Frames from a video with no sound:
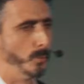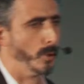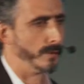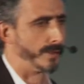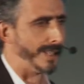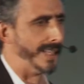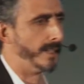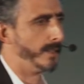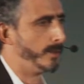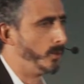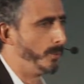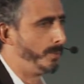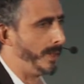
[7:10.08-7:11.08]
wanting
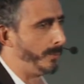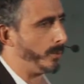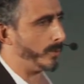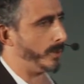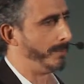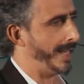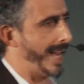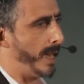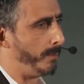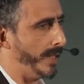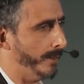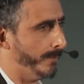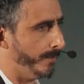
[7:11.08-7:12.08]
your people to be
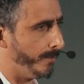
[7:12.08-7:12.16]
happy?